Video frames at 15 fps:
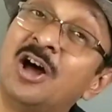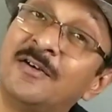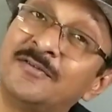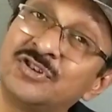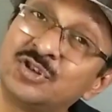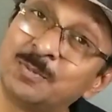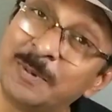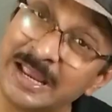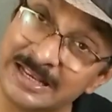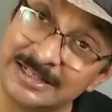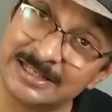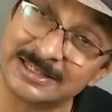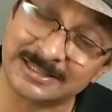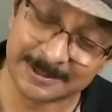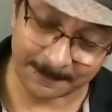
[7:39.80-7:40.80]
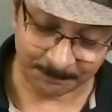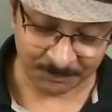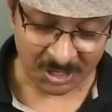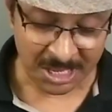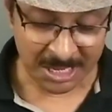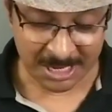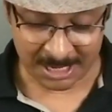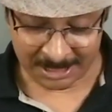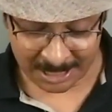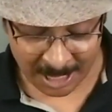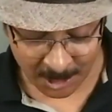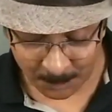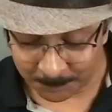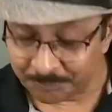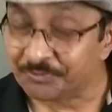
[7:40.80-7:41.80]
of spades.
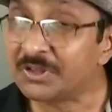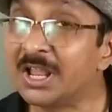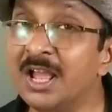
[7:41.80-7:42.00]
Now,